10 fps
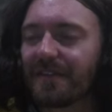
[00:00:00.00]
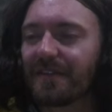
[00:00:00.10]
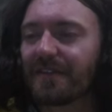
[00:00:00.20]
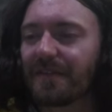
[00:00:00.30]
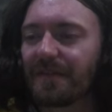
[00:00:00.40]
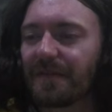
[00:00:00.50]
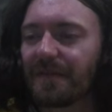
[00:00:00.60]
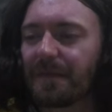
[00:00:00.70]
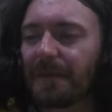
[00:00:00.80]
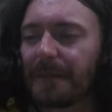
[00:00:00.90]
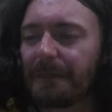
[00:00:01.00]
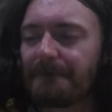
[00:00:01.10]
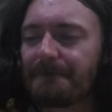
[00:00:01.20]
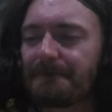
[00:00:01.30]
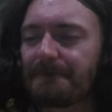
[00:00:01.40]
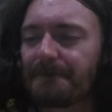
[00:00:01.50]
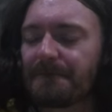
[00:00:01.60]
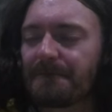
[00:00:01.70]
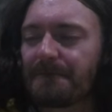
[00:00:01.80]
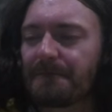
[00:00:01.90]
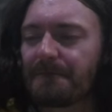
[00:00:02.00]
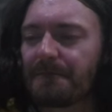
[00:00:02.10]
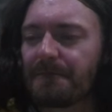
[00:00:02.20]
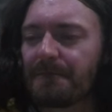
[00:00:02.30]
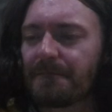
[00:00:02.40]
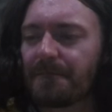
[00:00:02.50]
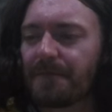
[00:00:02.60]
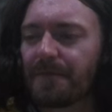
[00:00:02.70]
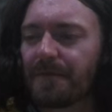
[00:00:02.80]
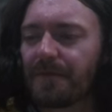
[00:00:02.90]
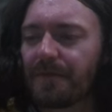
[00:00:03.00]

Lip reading: No one is speaking in this clip.